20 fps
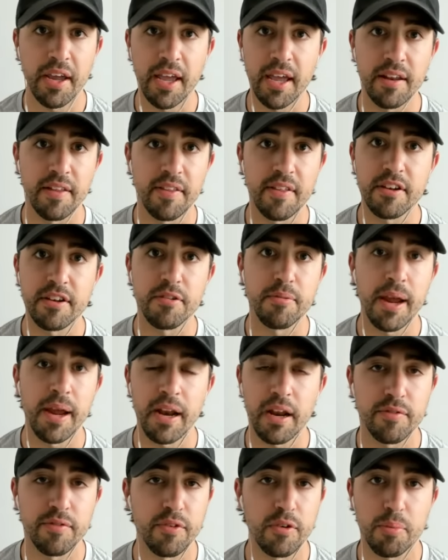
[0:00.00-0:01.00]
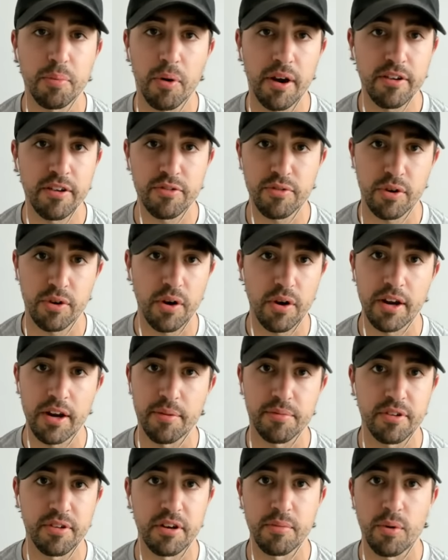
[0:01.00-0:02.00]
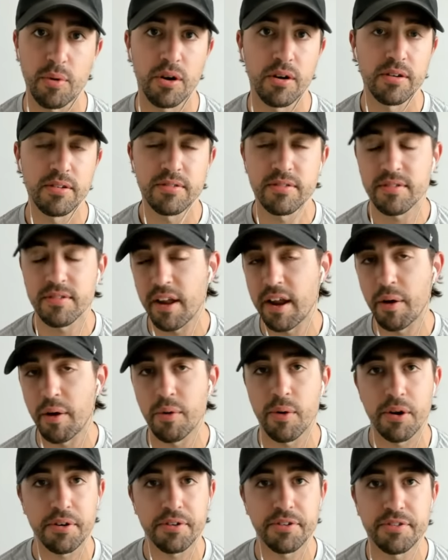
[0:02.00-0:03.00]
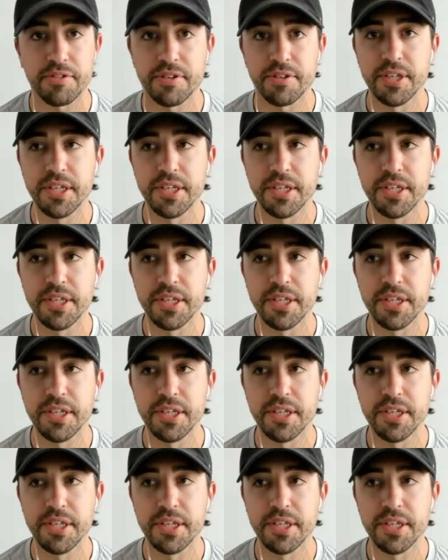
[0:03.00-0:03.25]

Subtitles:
in and then demanding full price for your items anymore. It's not how it works.